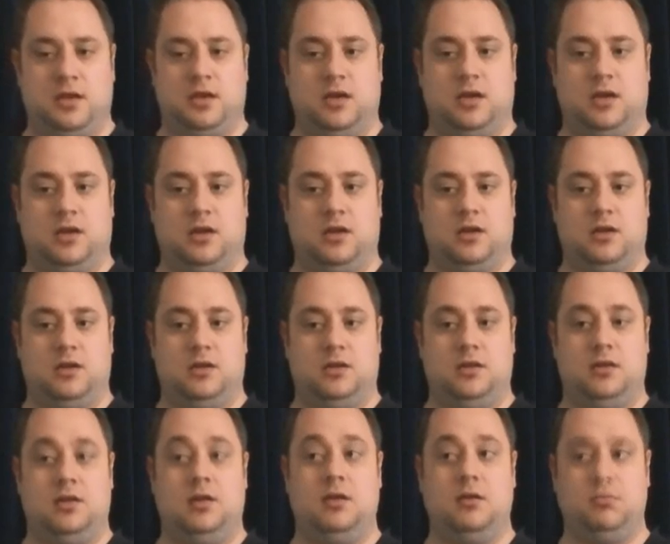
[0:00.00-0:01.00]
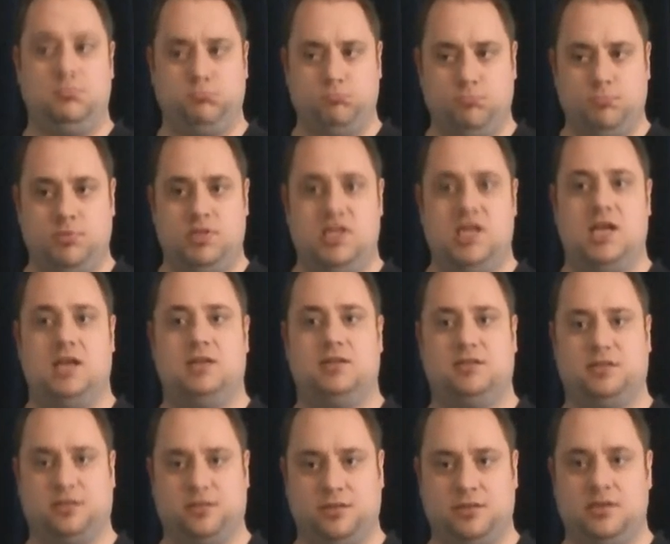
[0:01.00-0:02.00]
uh, that
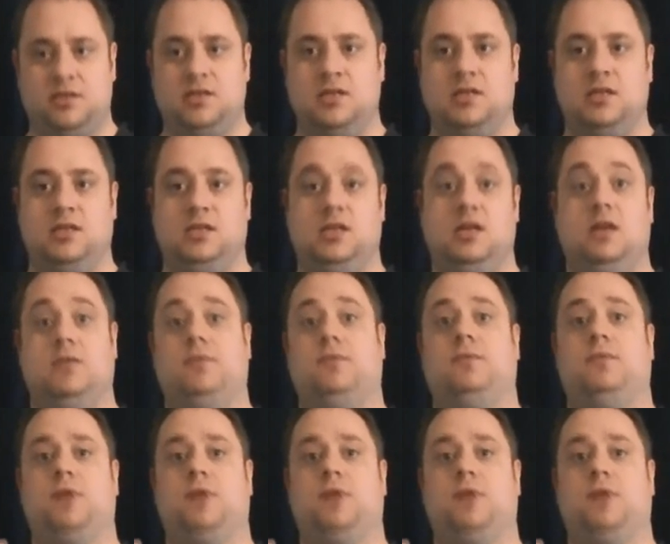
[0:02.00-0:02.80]
he have